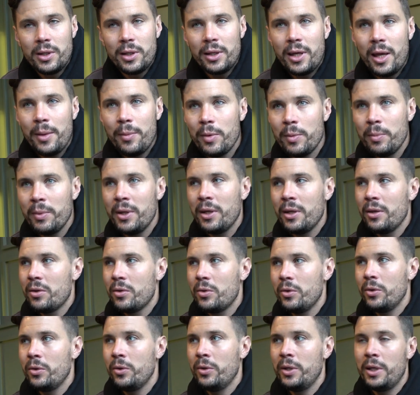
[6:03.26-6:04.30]
came to me
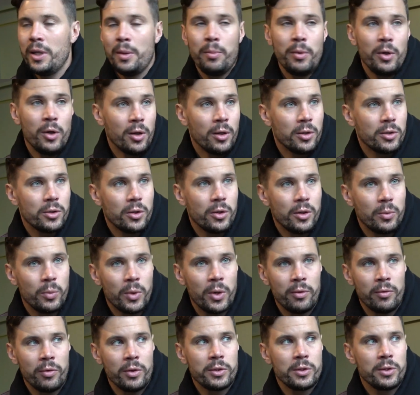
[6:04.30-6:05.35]
through Jimmy Jansson,
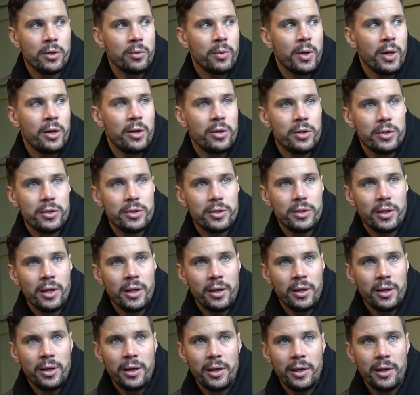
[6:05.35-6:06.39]
one of the songwriters,
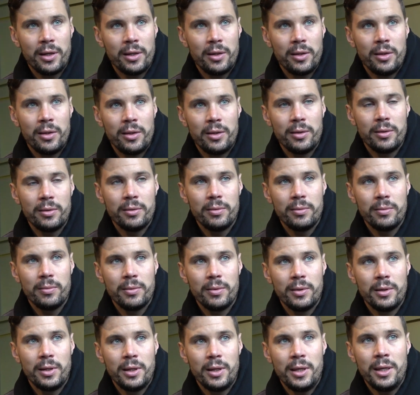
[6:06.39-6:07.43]
and
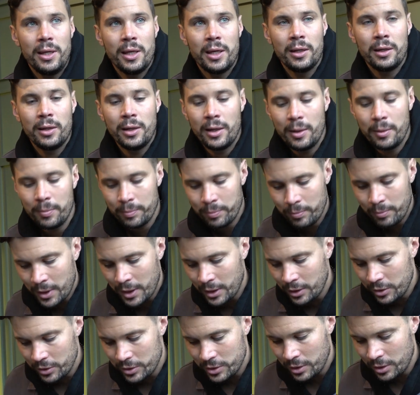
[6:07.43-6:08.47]
he and
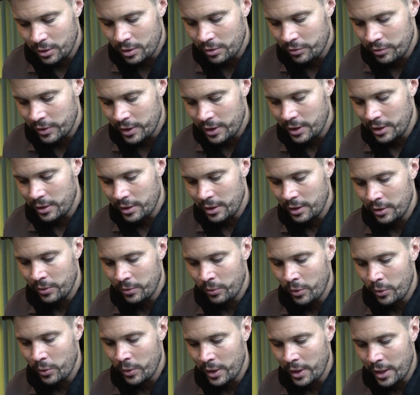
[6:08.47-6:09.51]
Marcus and Carl Fredrik, they
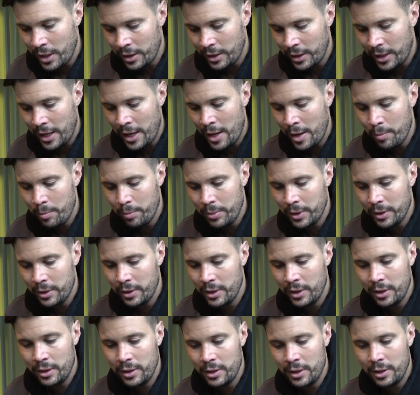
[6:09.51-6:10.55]
wrote it at a camp, and
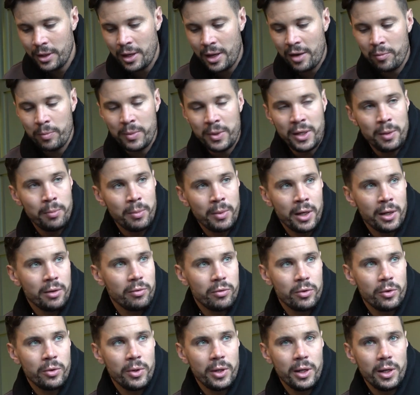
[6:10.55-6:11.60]
they didn't have me in mind
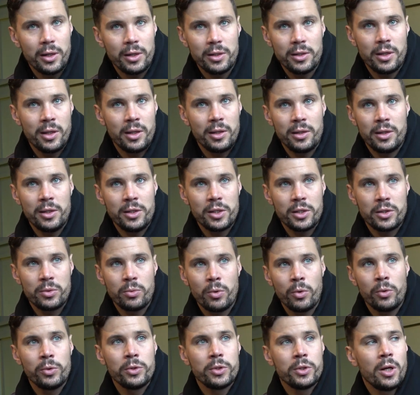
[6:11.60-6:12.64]
for it. They just
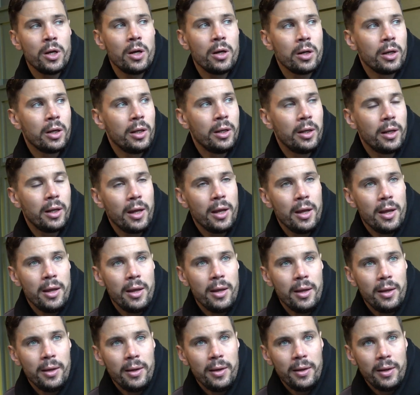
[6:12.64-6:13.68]
wrote a song, and
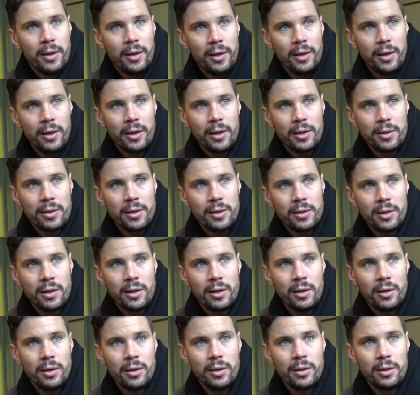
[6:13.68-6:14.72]
I think
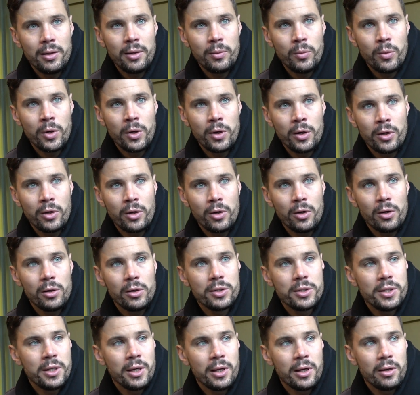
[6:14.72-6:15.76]
they wanted a girl to
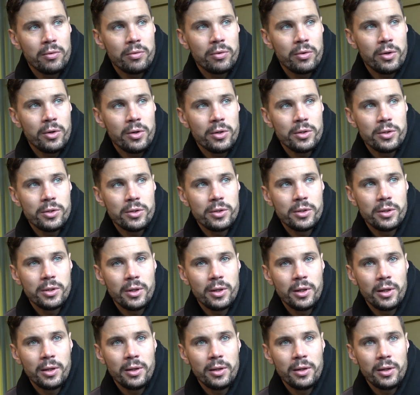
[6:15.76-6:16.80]
sing it at first,
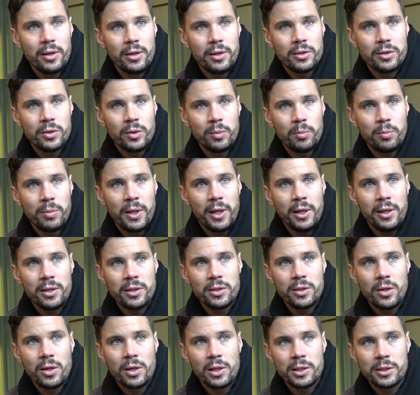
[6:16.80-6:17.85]
and so I played the
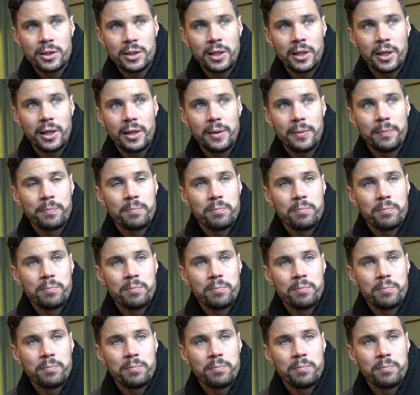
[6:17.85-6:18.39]
song and was like,